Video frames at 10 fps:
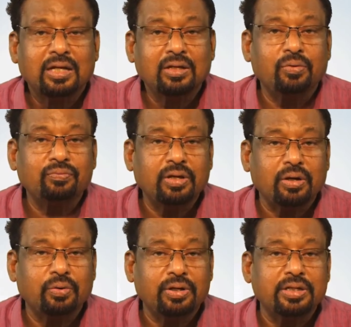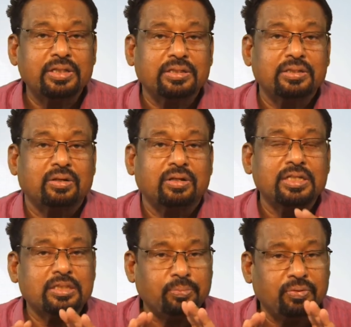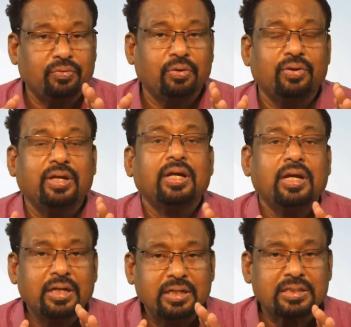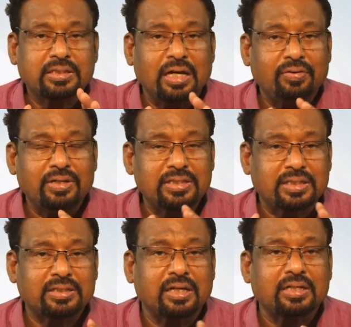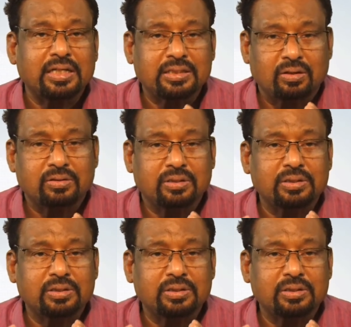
Now we are going to discuss on this. Before we have a discussion on case laws on